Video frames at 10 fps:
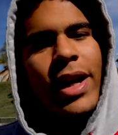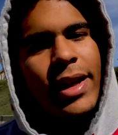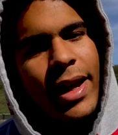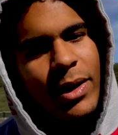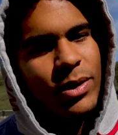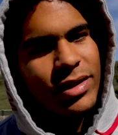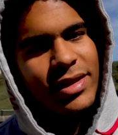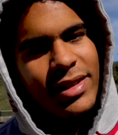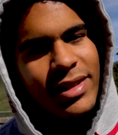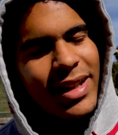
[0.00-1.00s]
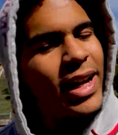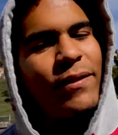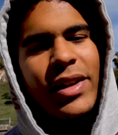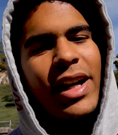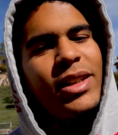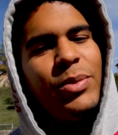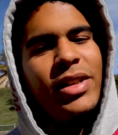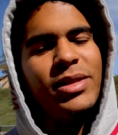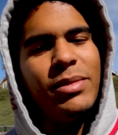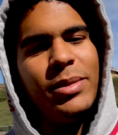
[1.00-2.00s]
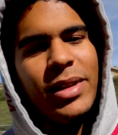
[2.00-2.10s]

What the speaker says: ran out, and I forgot to pick some up